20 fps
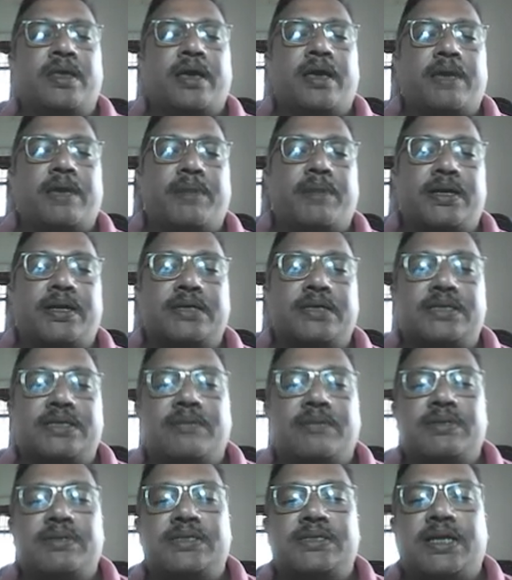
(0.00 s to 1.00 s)
A
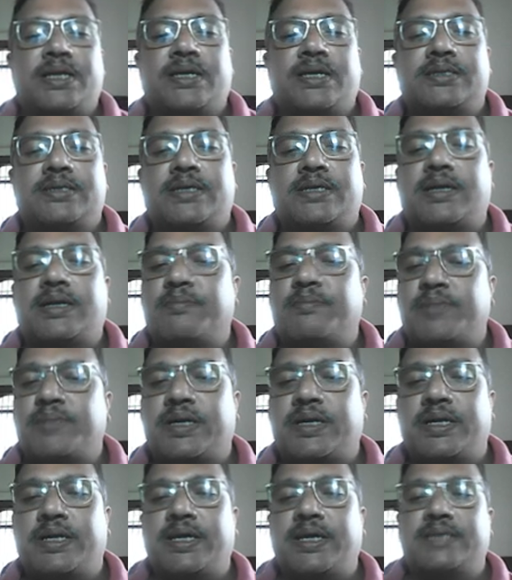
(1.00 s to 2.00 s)
metastable state is a
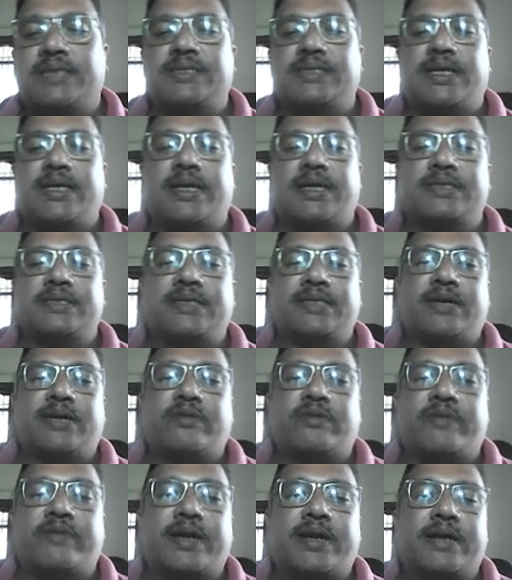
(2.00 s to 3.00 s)
temporary excited state
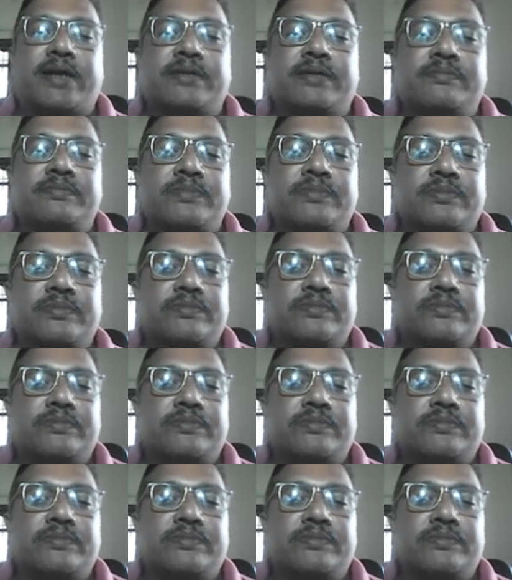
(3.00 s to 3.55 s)
of an atom